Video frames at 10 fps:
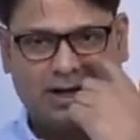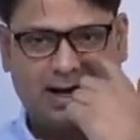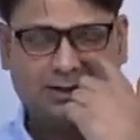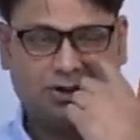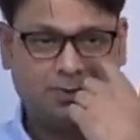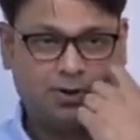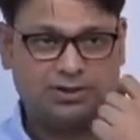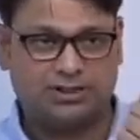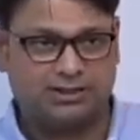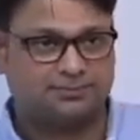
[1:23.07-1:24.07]

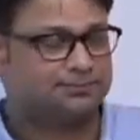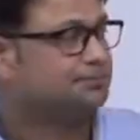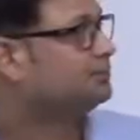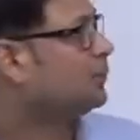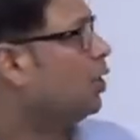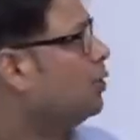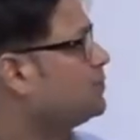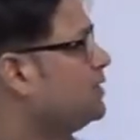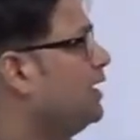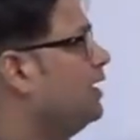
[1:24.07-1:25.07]
anthropology
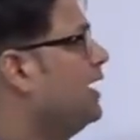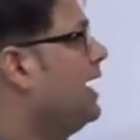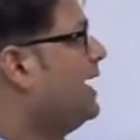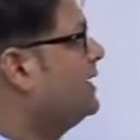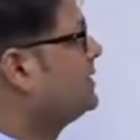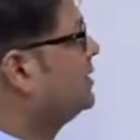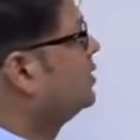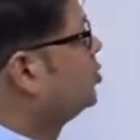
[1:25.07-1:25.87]
optional has